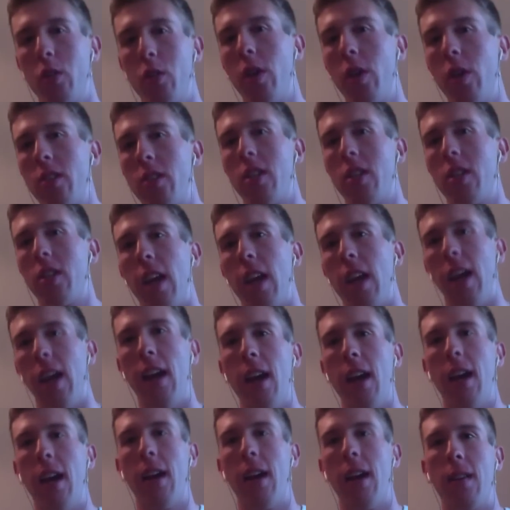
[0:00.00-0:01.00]
hasn't
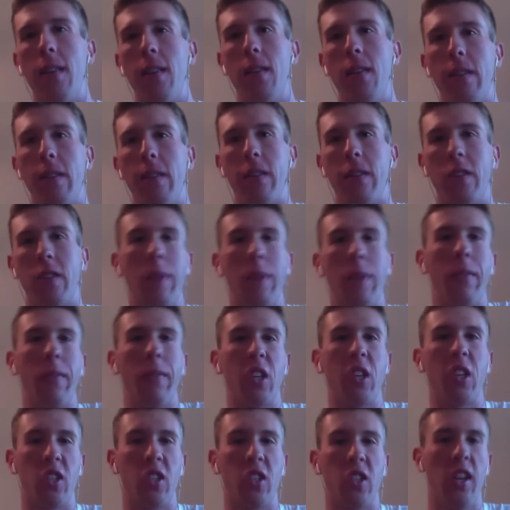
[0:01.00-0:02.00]
had the type of
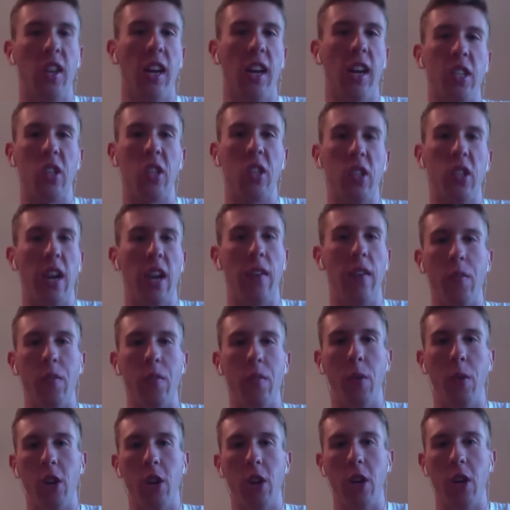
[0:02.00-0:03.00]
success that
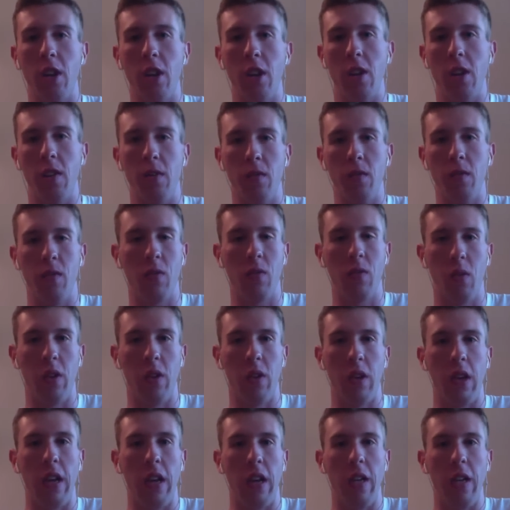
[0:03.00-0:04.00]
everybody
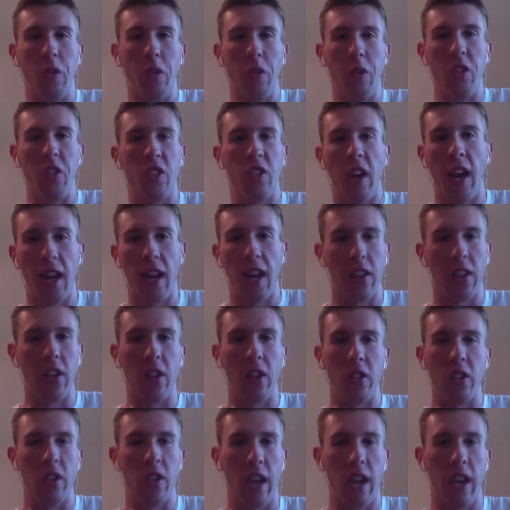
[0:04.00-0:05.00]
has been saying that
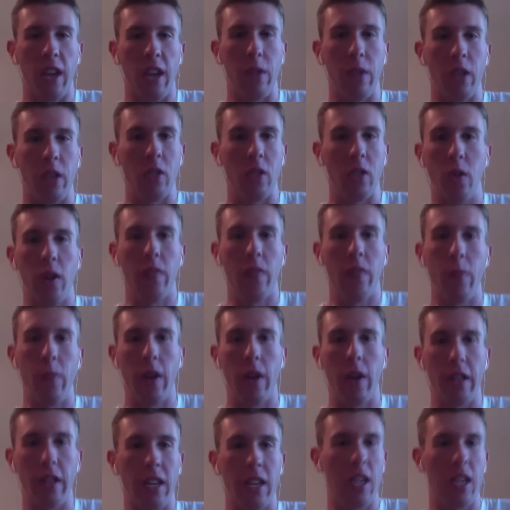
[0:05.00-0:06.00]
he's had, basically.
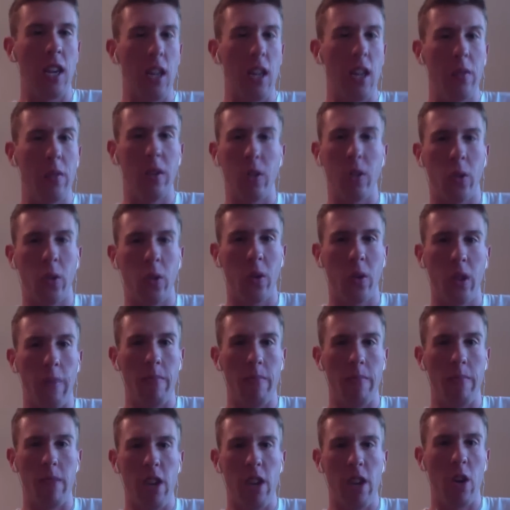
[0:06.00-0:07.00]
He is only a
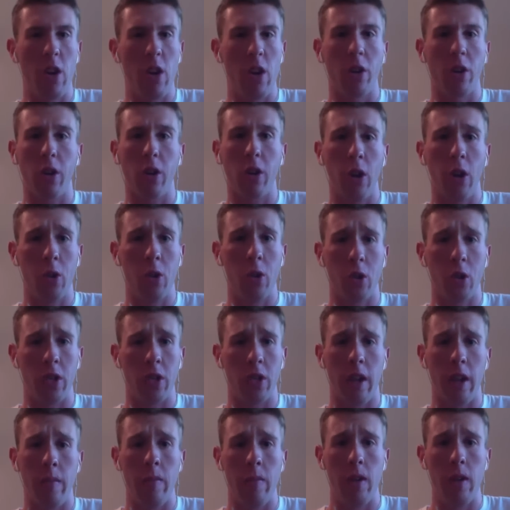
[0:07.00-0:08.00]
mediocre coach in
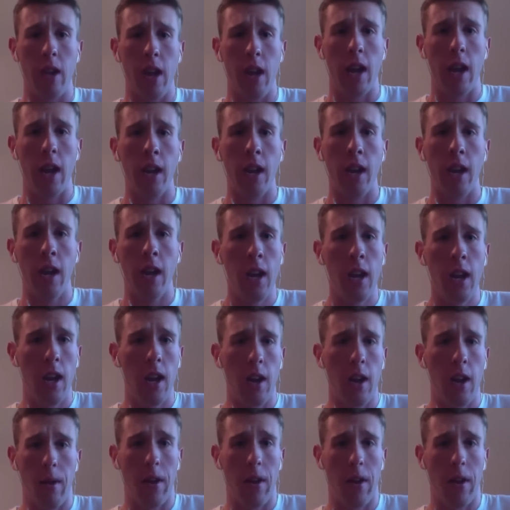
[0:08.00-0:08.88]
the NBA, about